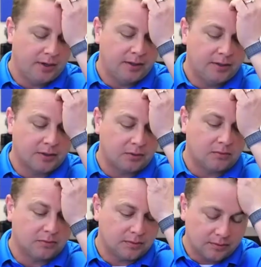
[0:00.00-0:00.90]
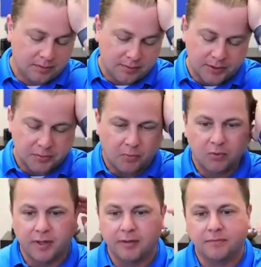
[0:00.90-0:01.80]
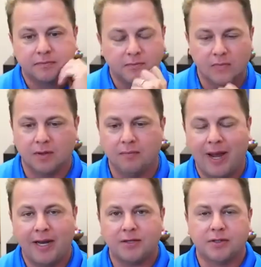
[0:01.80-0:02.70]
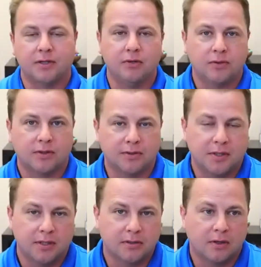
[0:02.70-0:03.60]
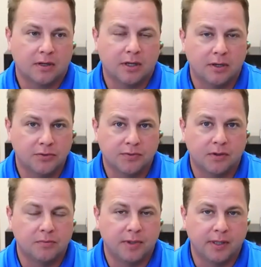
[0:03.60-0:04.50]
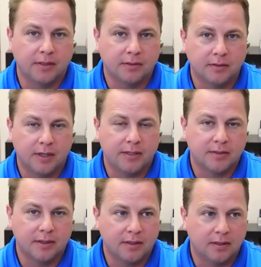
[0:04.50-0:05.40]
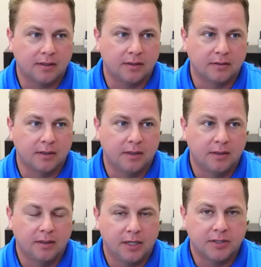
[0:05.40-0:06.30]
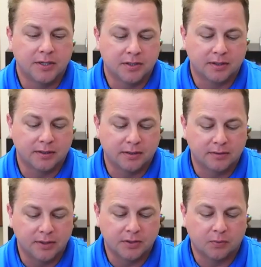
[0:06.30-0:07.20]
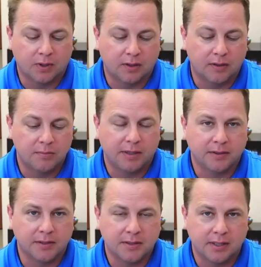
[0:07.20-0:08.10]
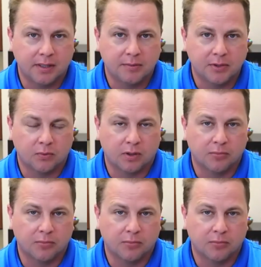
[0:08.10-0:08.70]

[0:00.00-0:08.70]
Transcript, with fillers: So this morning, Madison, who is our C S R coach, wrote me and said, essentially, this is what I love about this team. This is what I